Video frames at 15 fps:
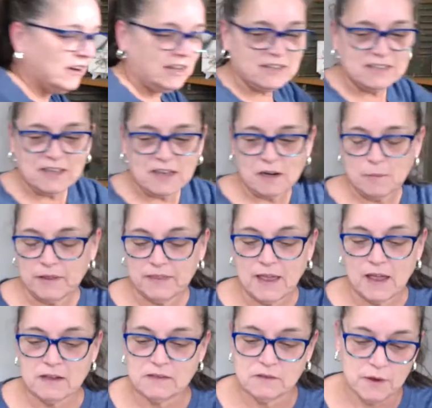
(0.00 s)
excited about
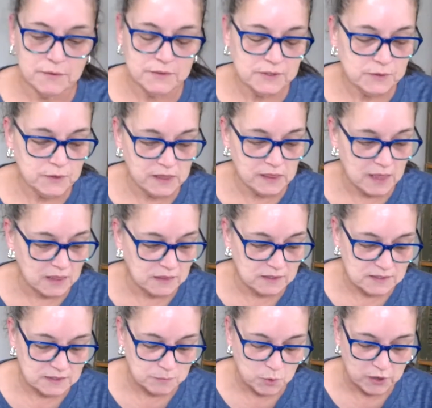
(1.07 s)
that. So I was doing that
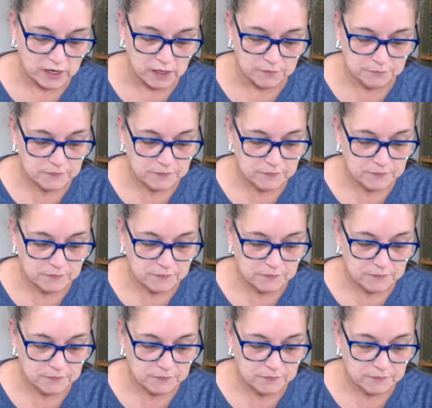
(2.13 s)
this morning